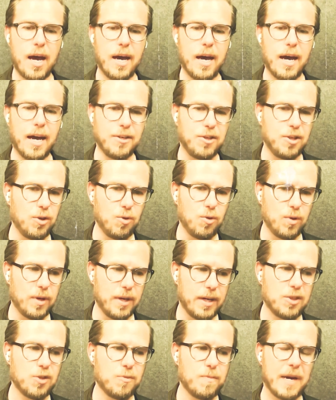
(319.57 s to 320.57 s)
I do
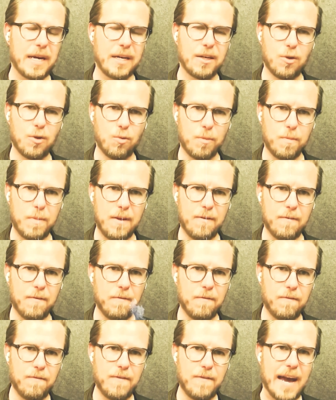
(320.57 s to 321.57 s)
expect there would be
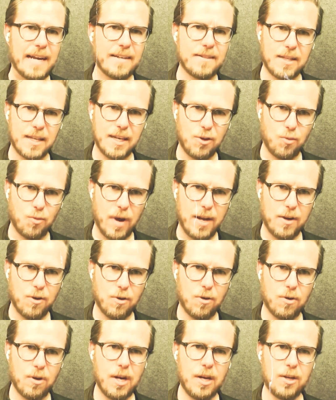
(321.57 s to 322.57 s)
vastly
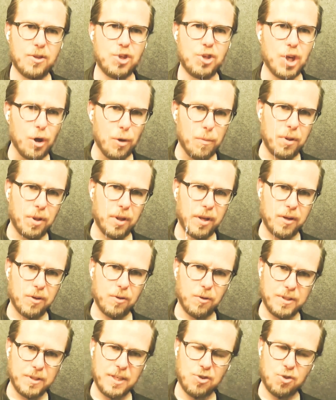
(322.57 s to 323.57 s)
greater
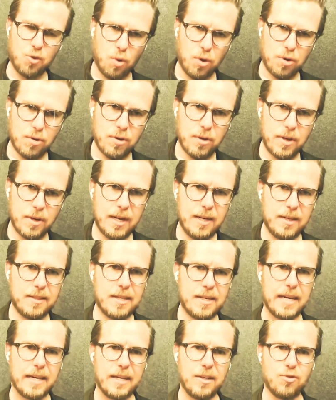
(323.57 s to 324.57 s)
geopolitical disorder in a
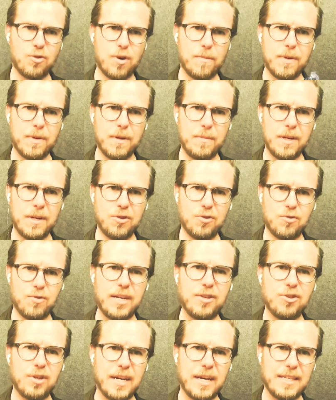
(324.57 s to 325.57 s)
second Trump
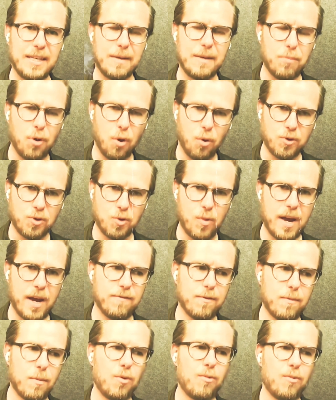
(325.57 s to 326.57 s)
administration as he pulls away
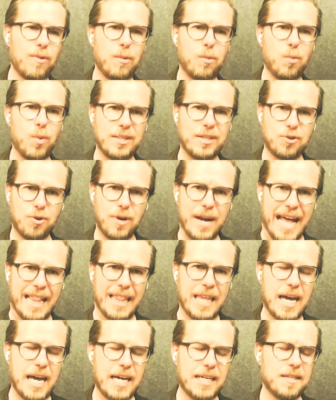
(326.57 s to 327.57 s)
from our Western
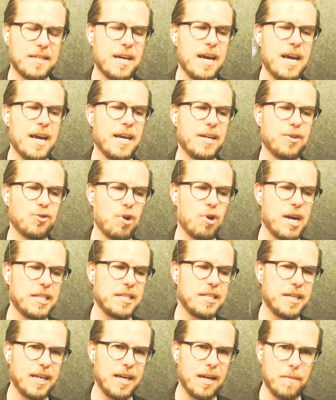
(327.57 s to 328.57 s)
allies and
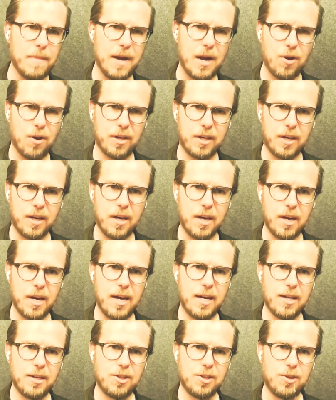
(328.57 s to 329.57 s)
tries to get America
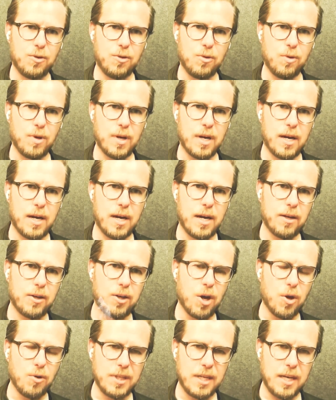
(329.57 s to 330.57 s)
to
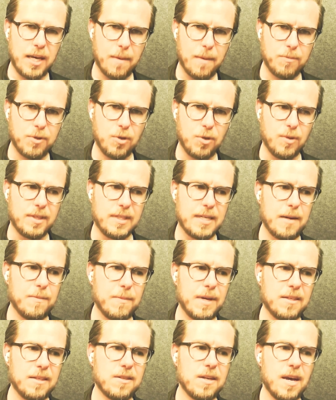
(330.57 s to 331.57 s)
cozy up to its
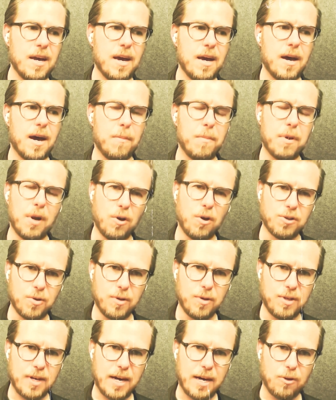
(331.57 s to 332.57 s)
enemies. But
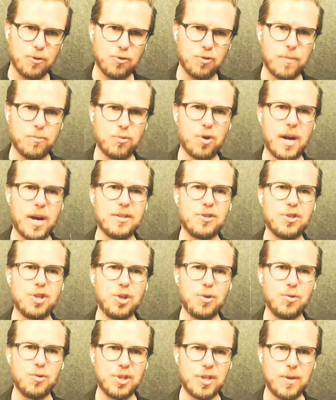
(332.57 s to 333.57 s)
also as Donald Trump tries
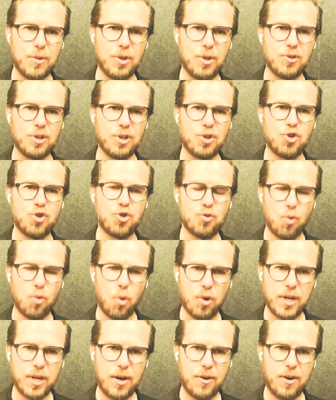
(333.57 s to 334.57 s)
to use some of those
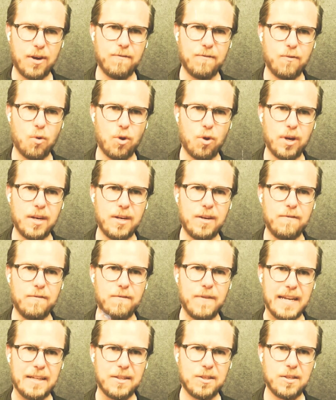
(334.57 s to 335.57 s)
extraordinary foreign and
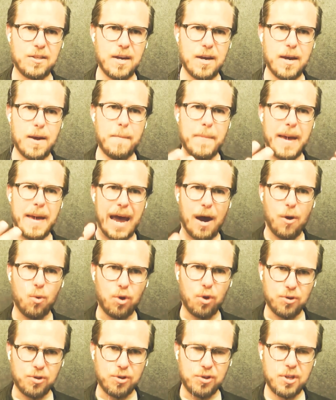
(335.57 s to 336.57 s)
defense
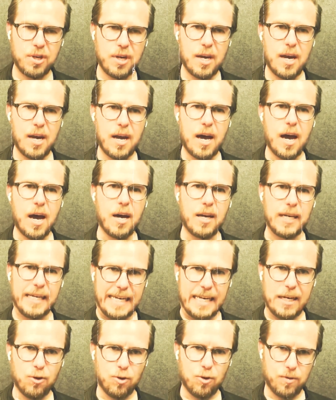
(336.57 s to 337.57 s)
powers
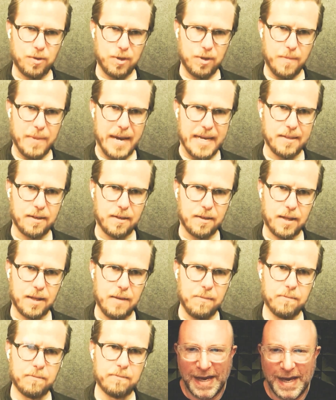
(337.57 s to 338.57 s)
here domestically.
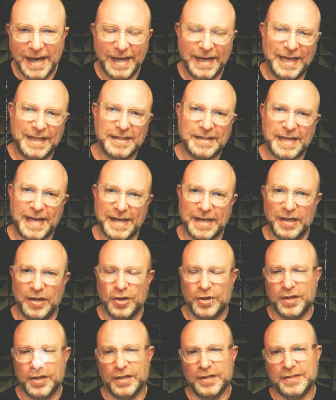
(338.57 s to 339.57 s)
And let's take a
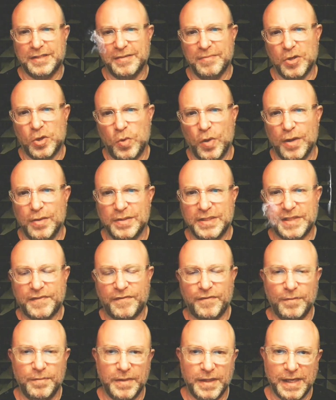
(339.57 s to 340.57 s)
look at some quotes
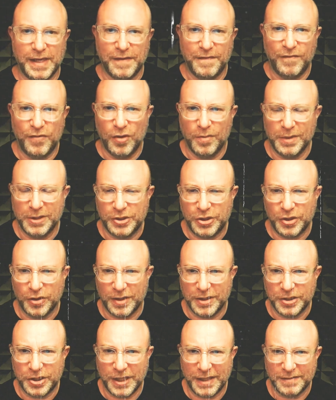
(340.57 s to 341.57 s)
from the former
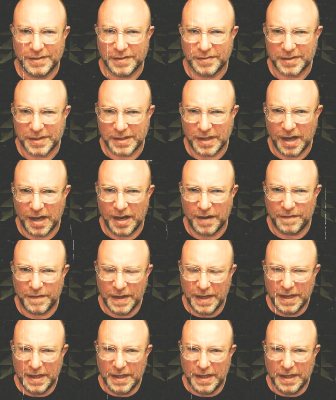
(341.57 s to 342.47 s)
Joint Chiefs of Staff,